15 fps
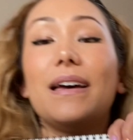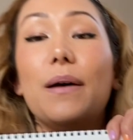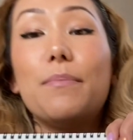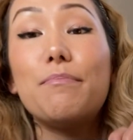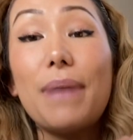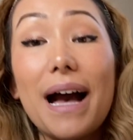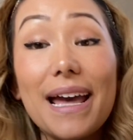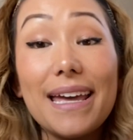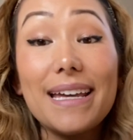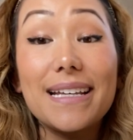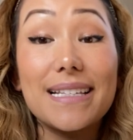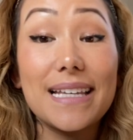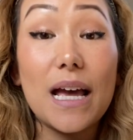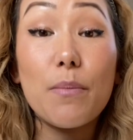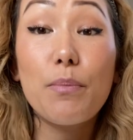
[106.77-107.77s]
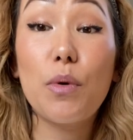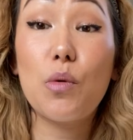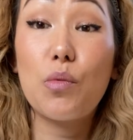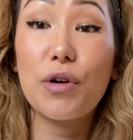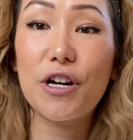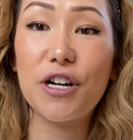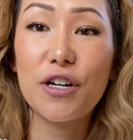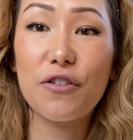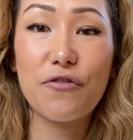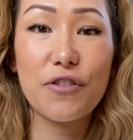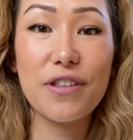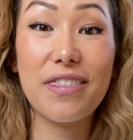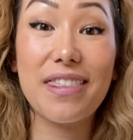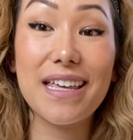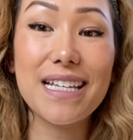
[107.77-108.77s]
my example word for
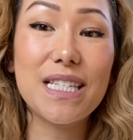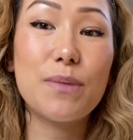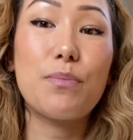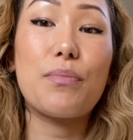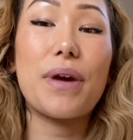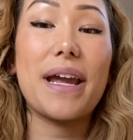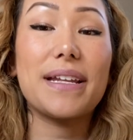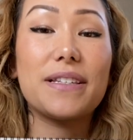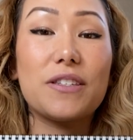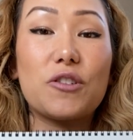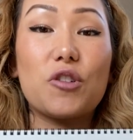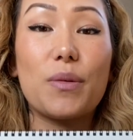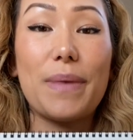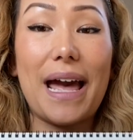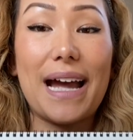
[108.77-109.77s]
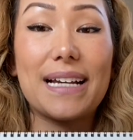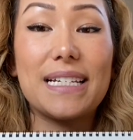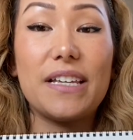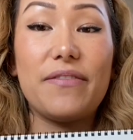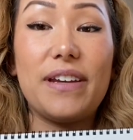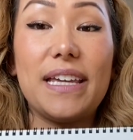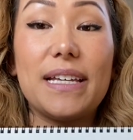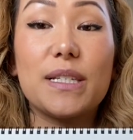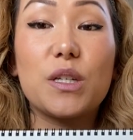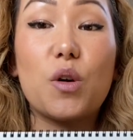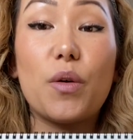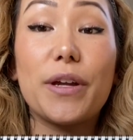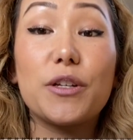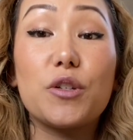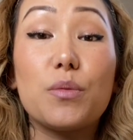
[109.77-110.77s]
this brainstorm activity is
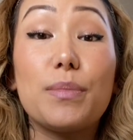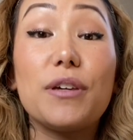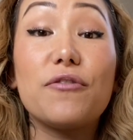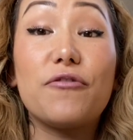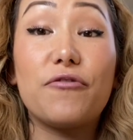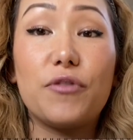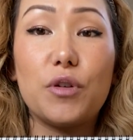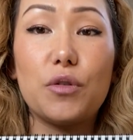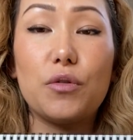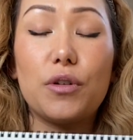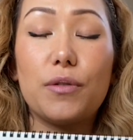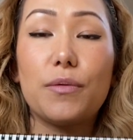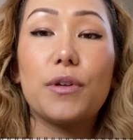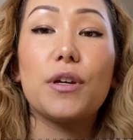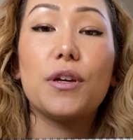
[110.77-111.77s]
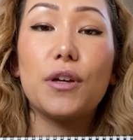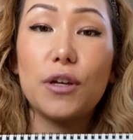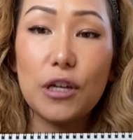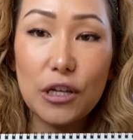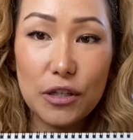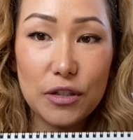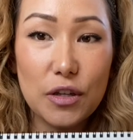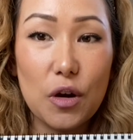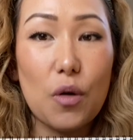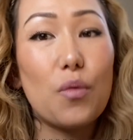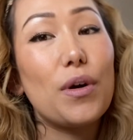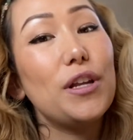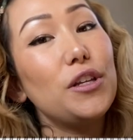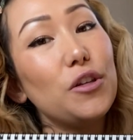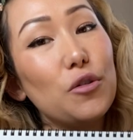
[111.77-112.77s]
going to be food. So
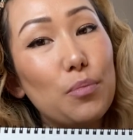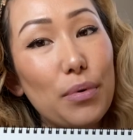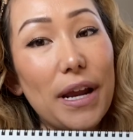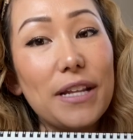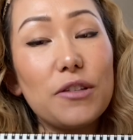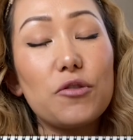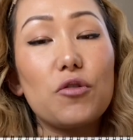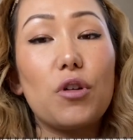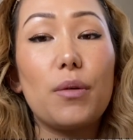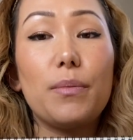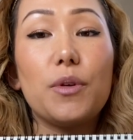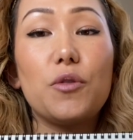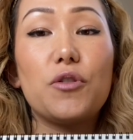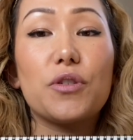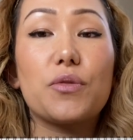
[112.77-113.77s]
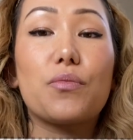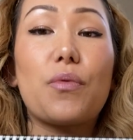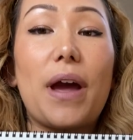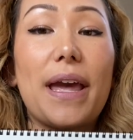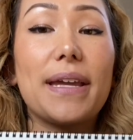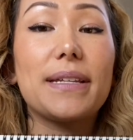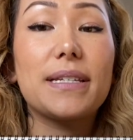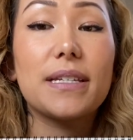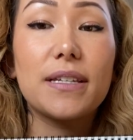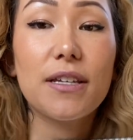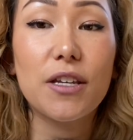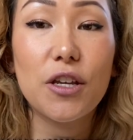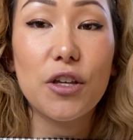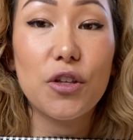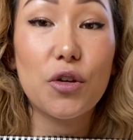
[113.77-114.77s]
when you brainstorm, you just write
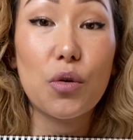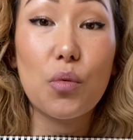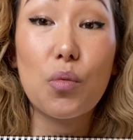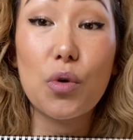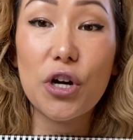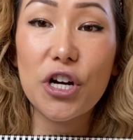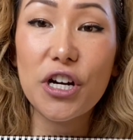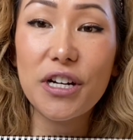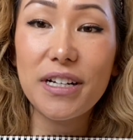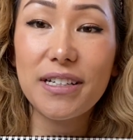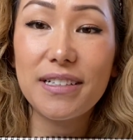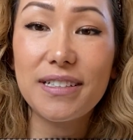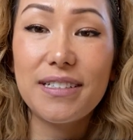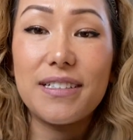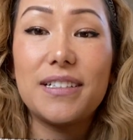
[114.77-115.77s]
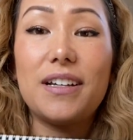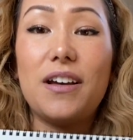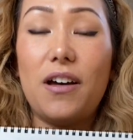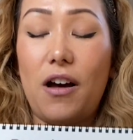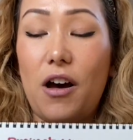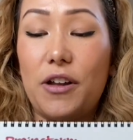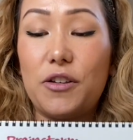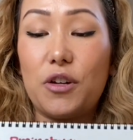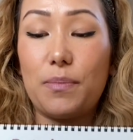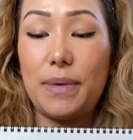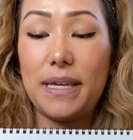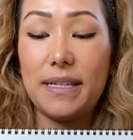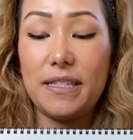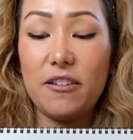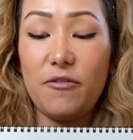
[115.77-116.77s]
your word on your
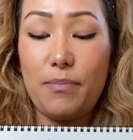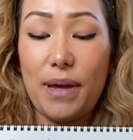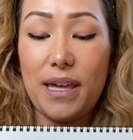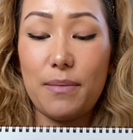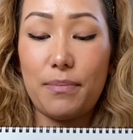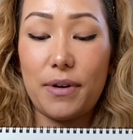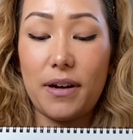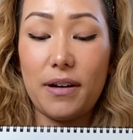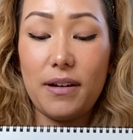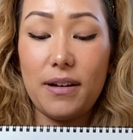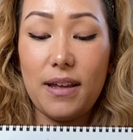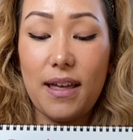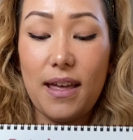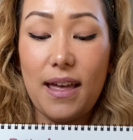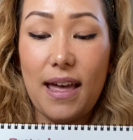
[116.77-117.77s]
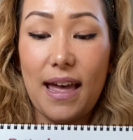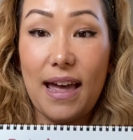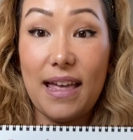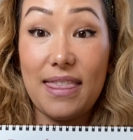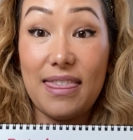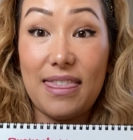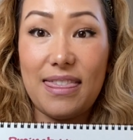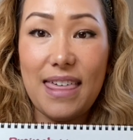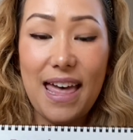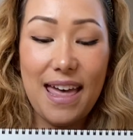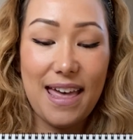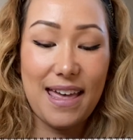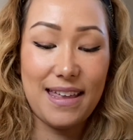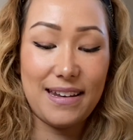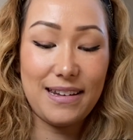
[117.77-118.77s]
piece of paper, and
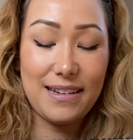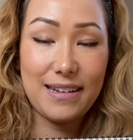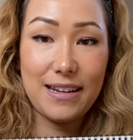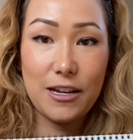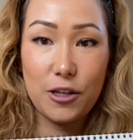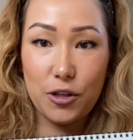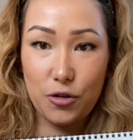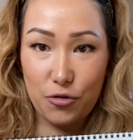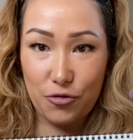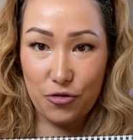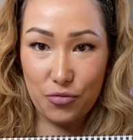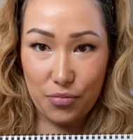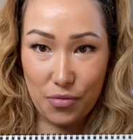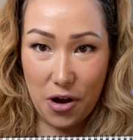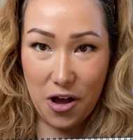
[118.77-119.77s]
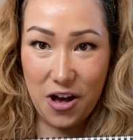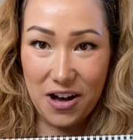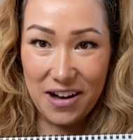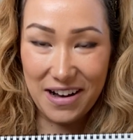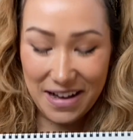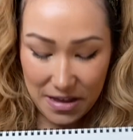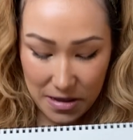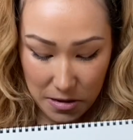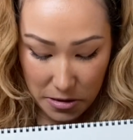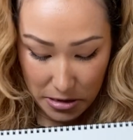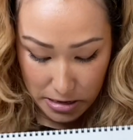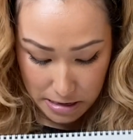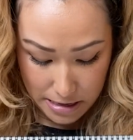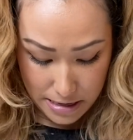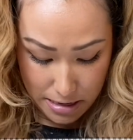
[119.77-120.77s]
then you draw
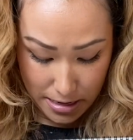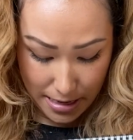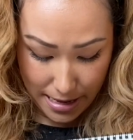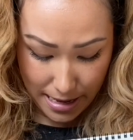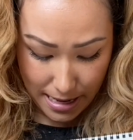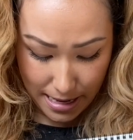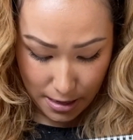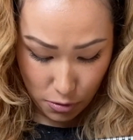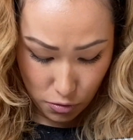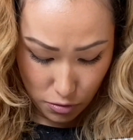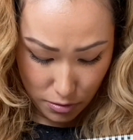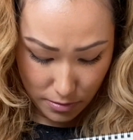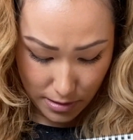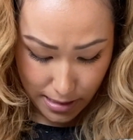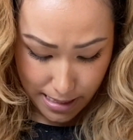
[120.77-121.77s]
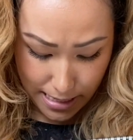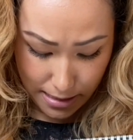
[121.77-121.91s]
a